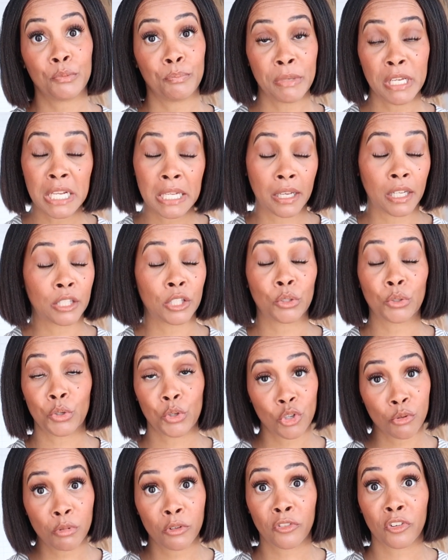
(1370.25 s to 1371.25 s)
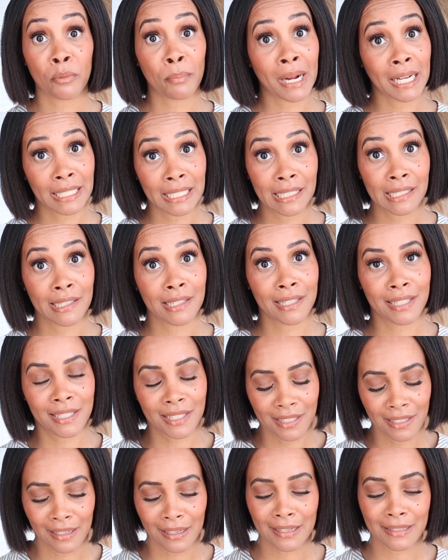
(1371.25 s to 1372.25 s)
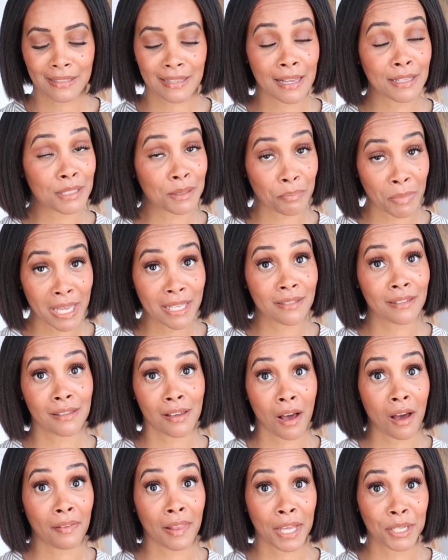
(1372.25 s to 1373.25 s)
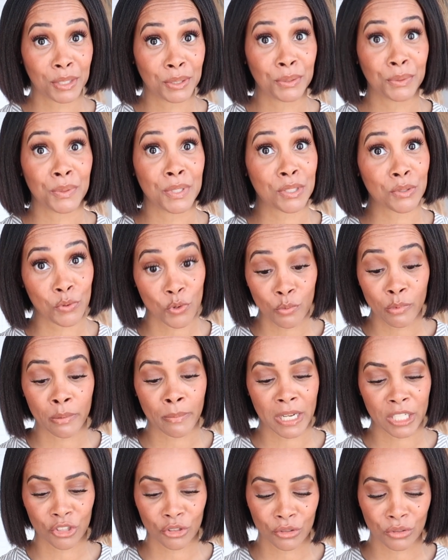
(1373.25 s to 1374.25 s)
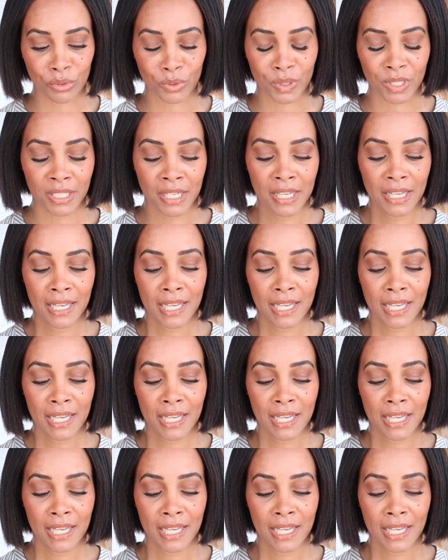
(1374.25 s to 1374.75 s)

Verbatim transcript: be a little uber for my kids because that's basically all i do is uber my children